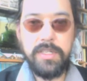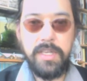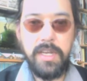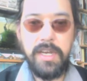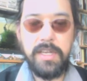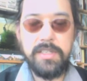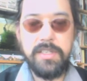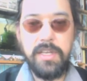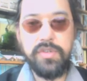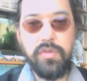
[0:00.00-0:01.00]
gain
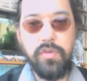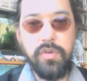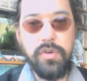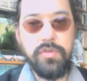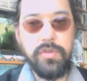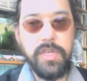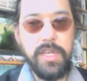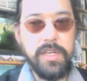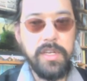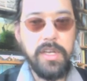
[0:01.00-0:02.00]
access, or you
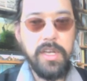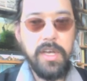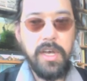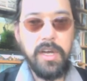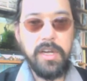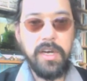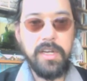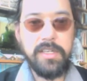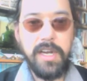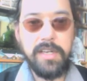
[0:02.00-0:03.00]
can
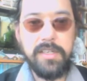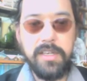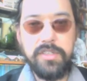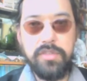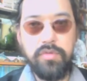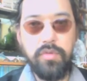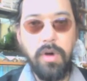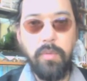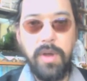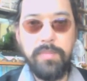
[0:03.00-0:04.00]
contact us through
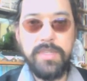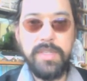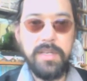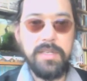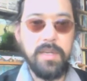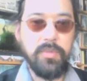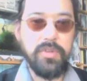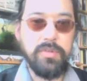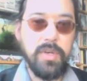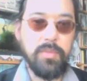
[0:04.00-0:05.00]
our website,
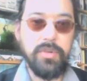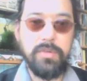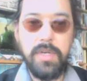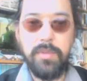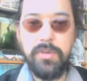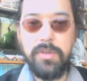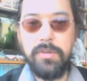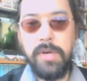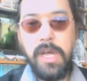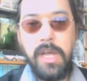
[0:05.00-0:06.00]

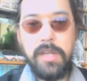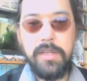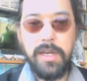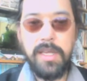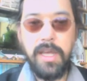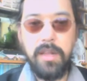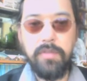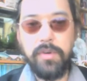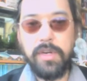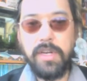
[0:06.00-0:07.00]

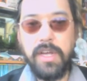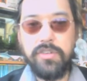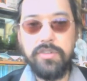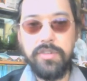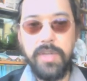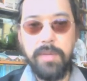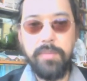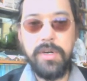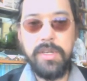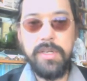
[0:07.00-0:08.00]

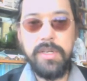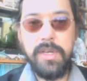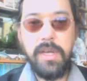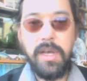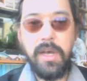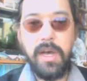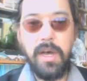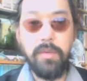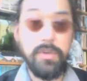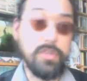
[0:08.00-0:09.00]
www.californianational.party.
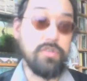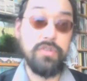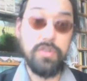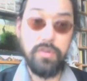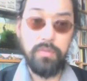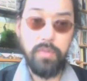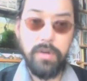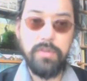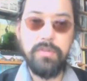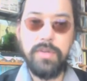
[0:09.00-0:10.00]
Which is also
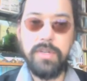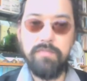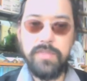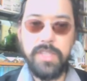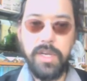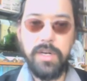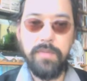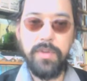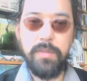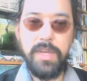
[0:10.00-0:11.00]
where you can sign up
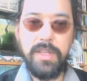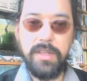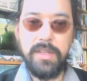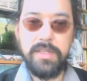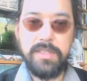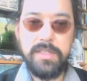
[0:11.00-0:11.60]
for the mailing list.